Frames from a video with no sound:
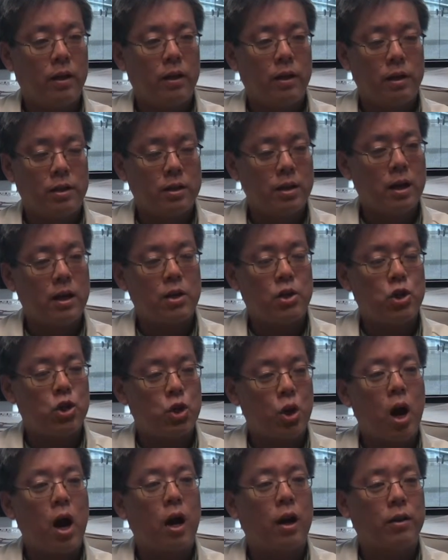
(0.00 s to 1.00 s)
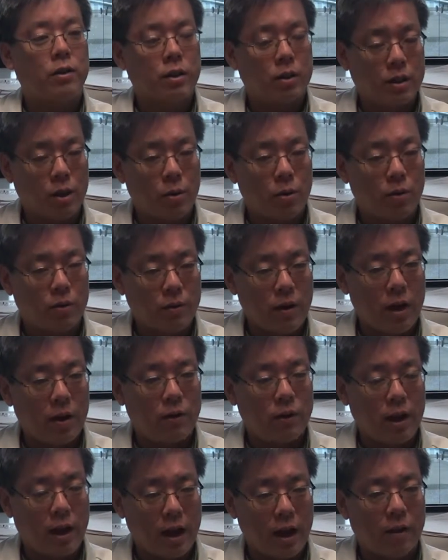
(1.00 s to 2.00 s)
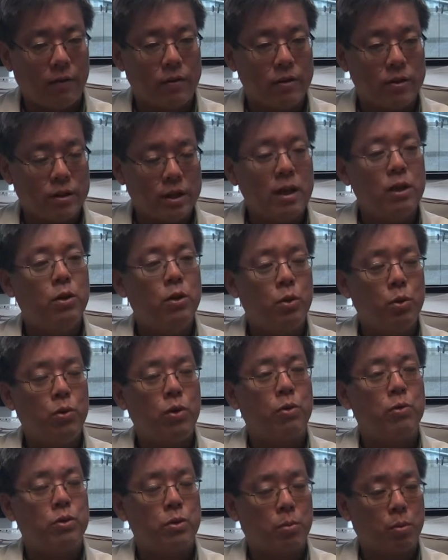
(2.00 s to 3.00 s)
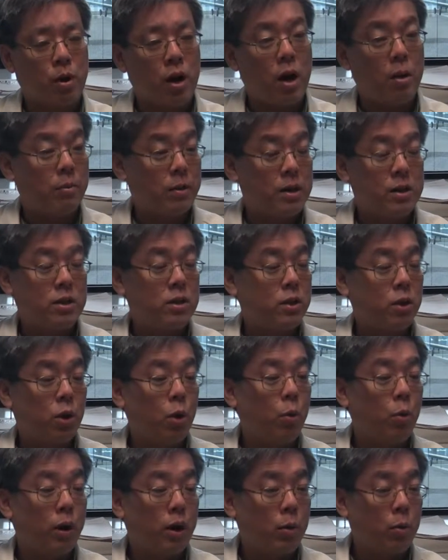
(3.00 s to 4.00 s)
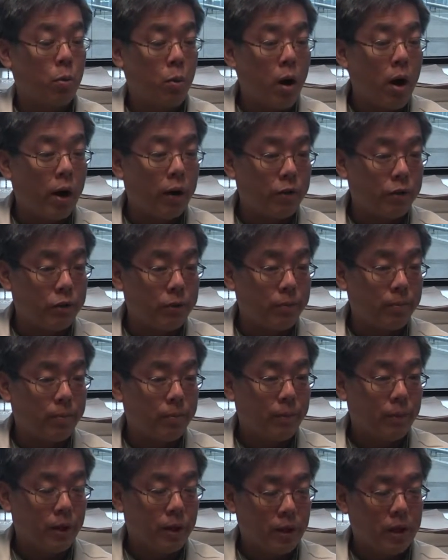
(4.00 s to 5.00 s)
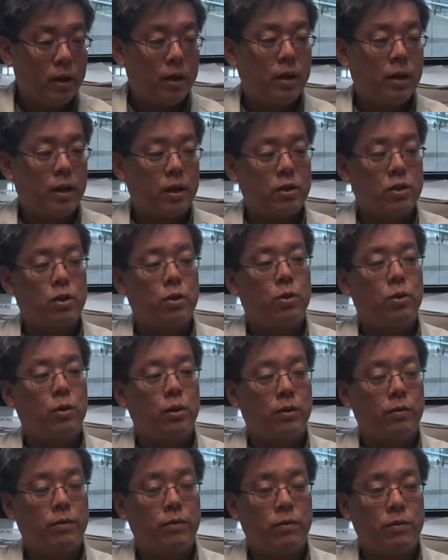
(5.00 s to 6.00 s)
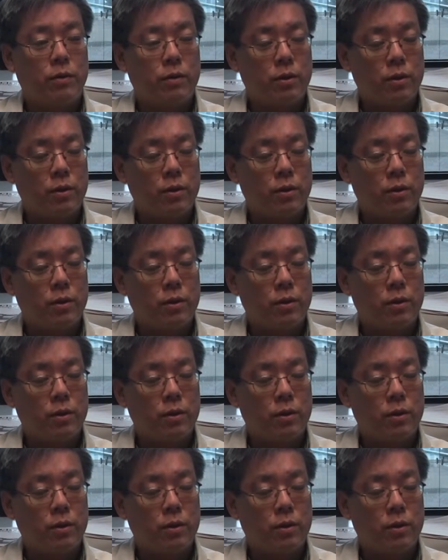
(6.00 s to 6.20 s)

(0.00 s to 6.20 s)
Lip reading: It's not a shock that they were found to have this. They knew there was a problem, they just didn't know what it was. And so if